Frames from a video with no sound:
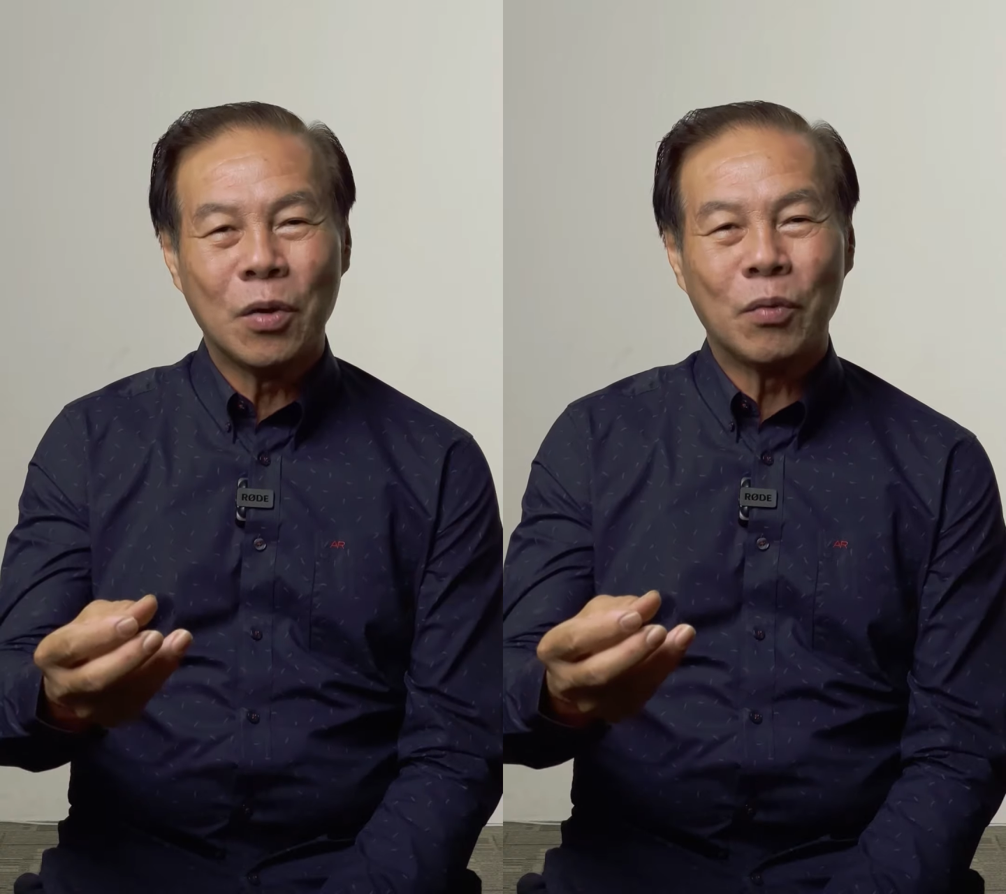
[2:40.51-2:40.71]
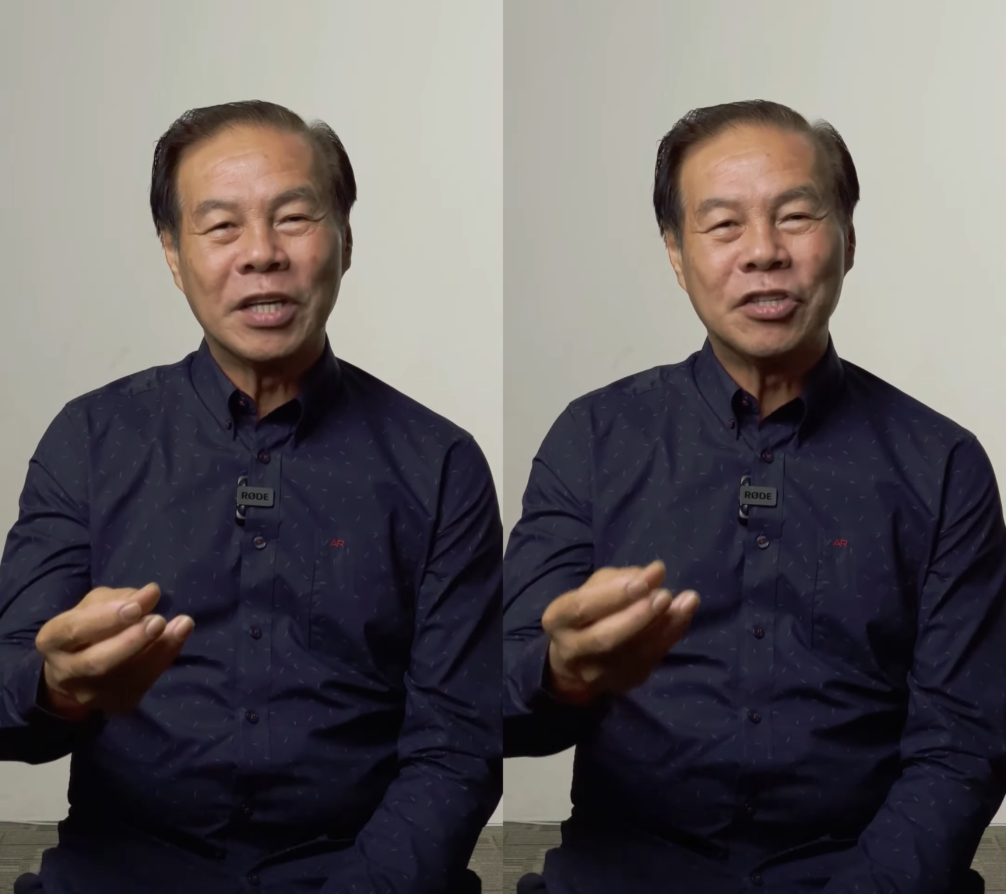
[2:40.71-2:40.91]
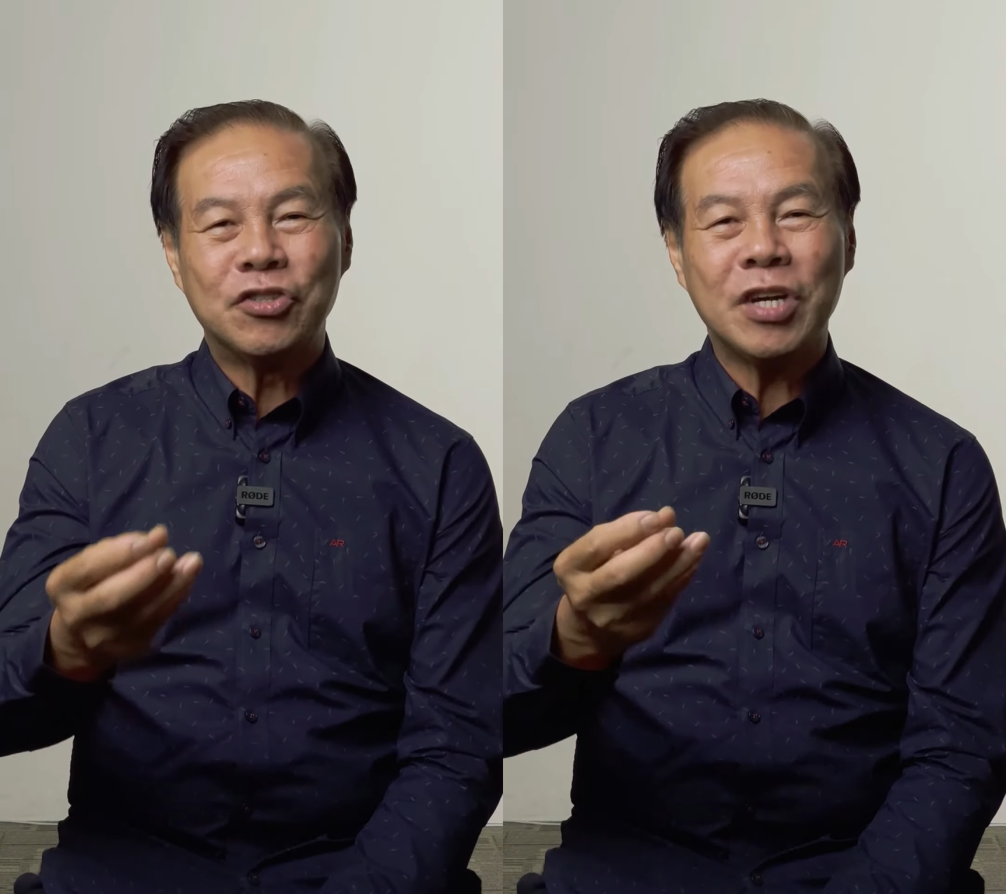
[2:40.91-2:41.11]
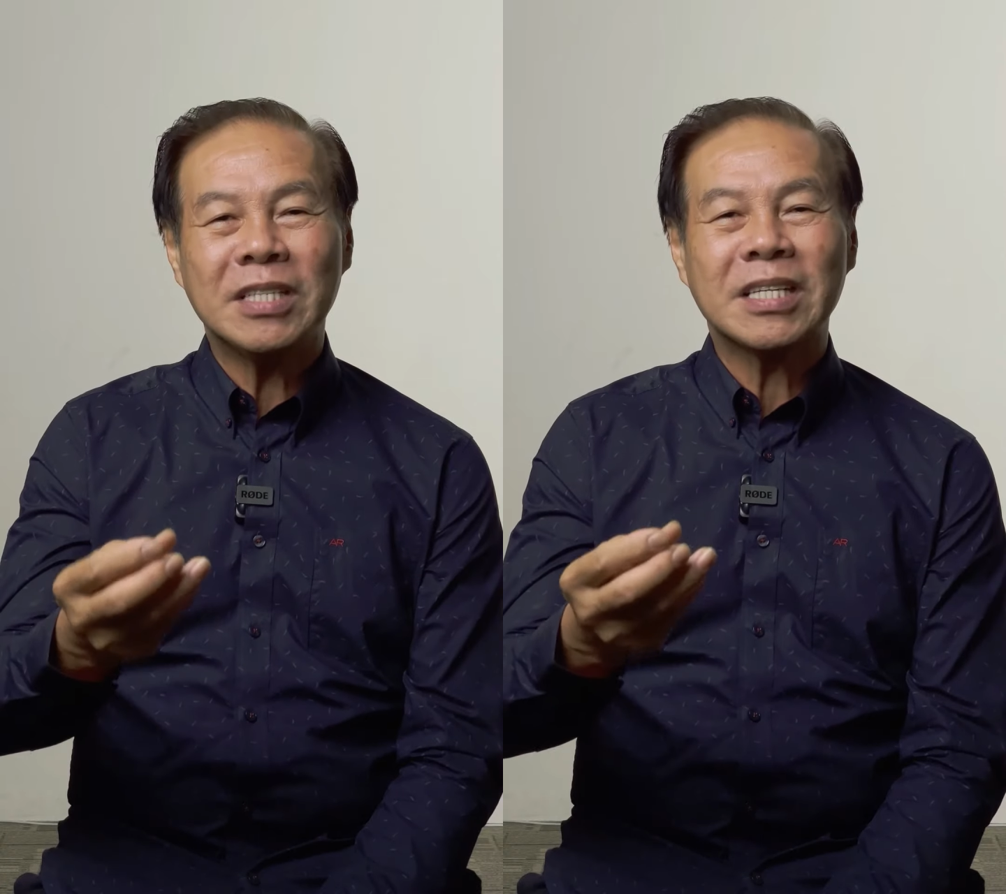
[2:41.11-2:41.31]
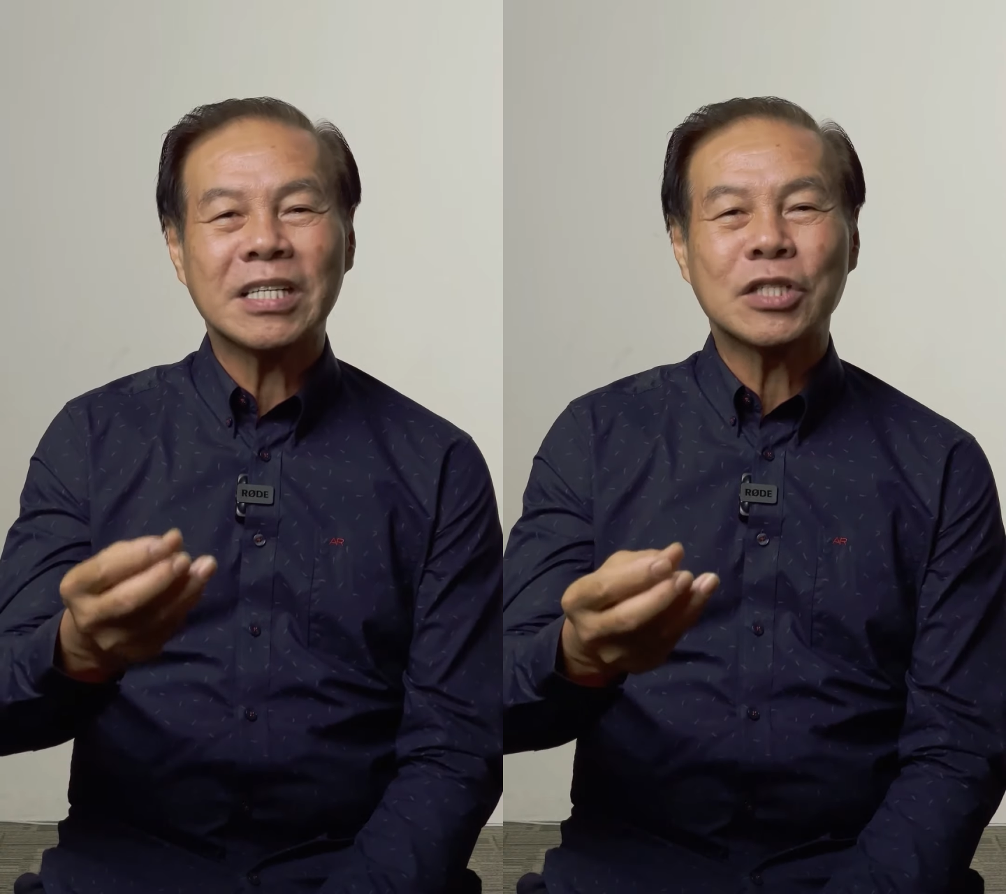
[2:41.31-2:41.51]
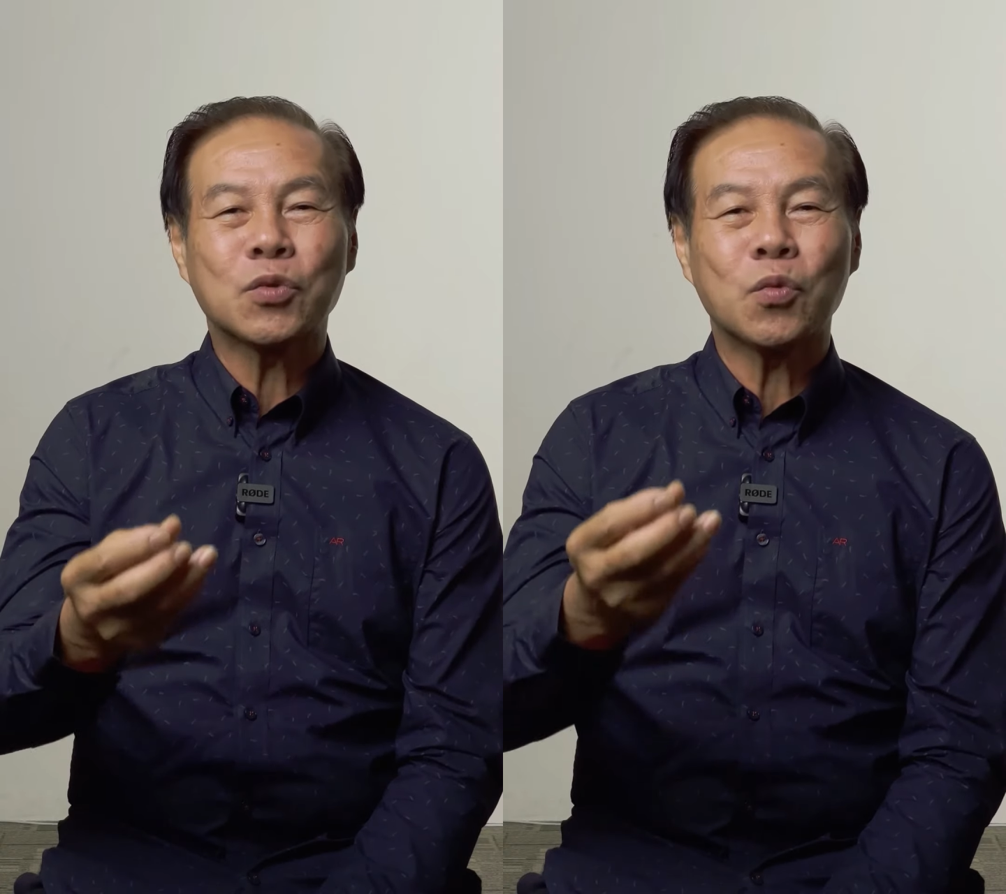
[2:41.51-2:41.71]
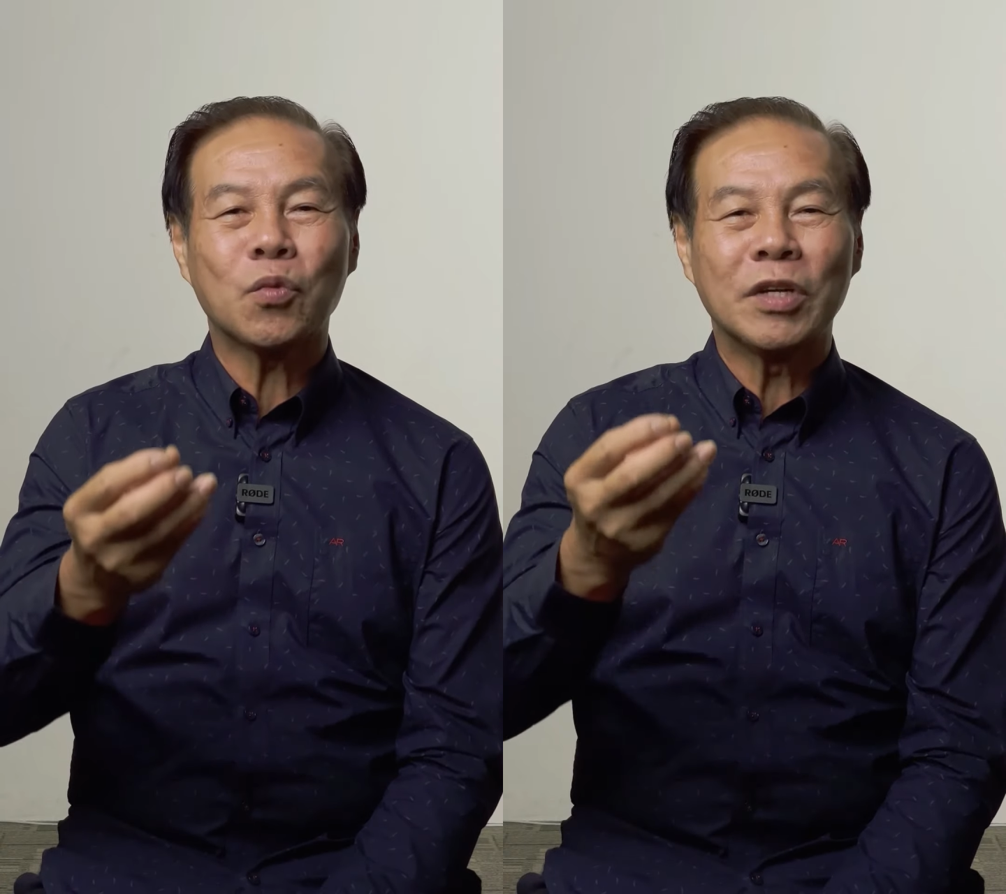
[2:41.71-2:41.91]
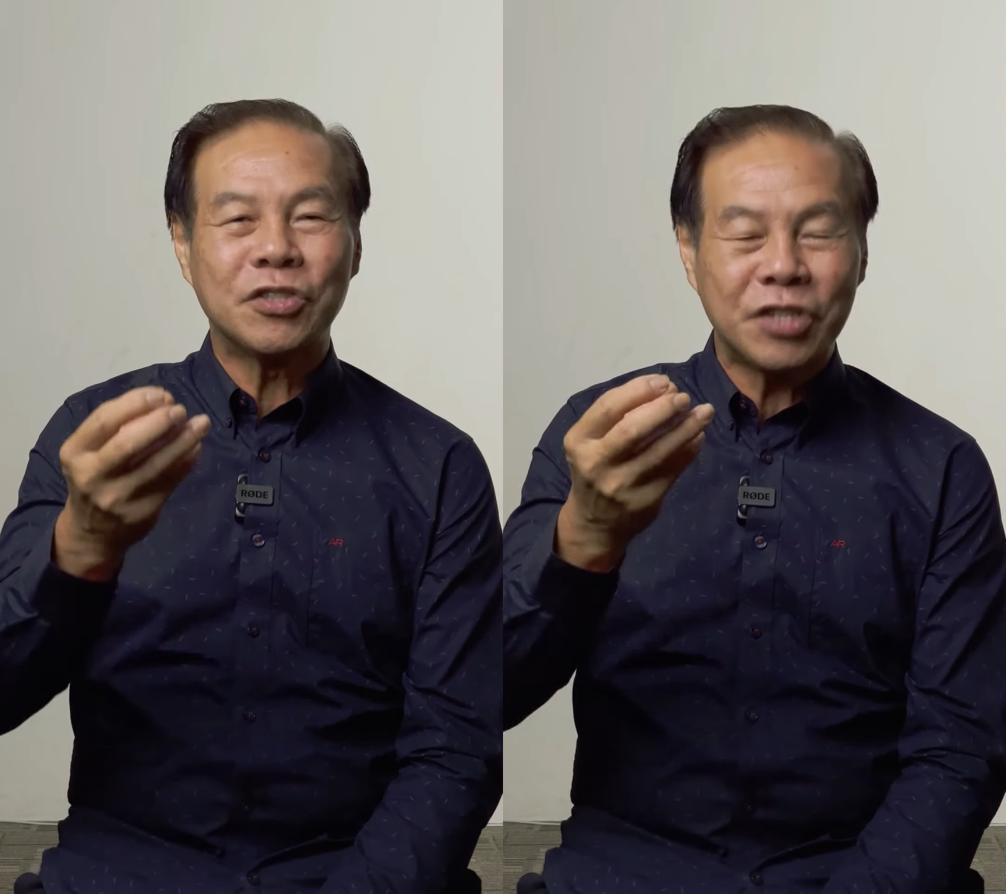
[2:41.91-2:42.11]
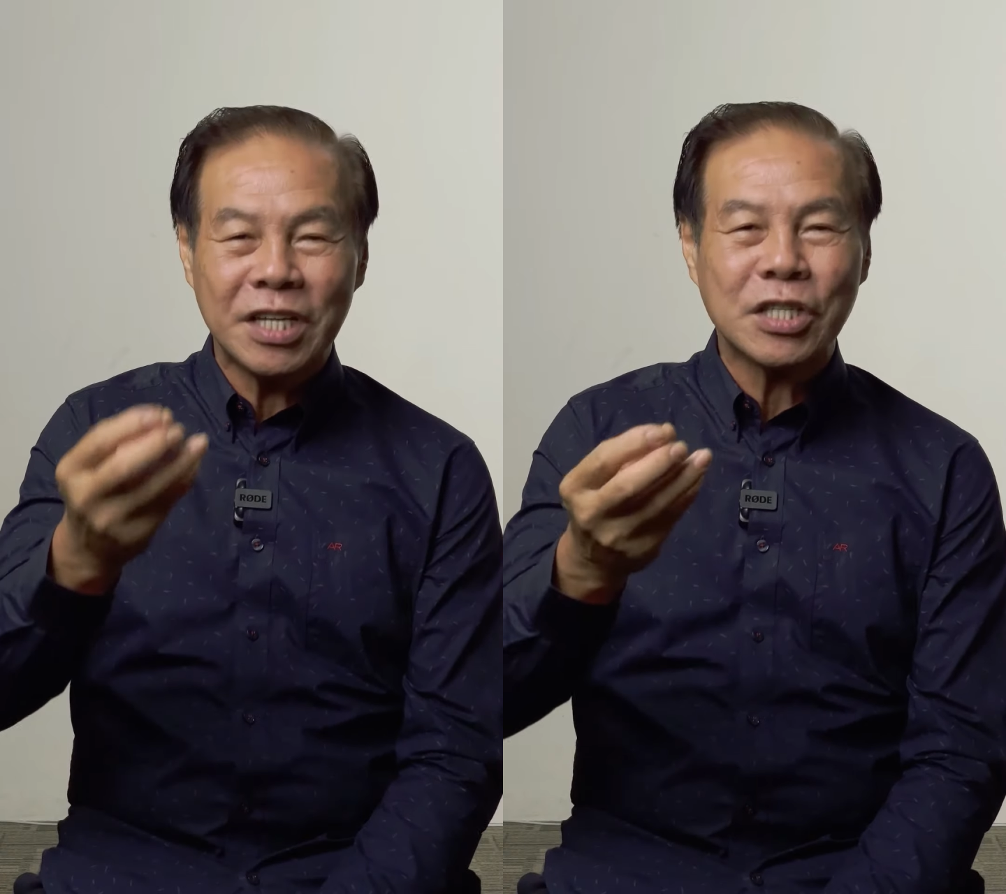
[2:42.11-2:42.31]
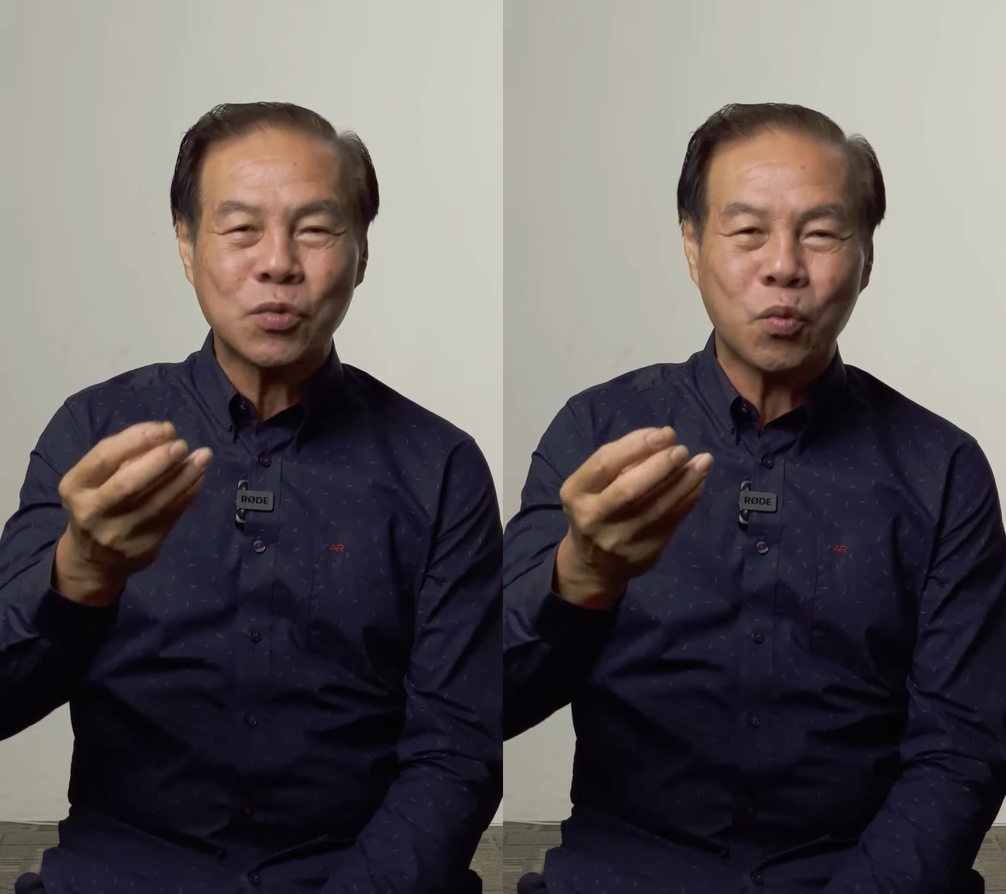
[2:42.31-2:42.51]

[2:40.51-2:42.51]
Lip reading: when Jesus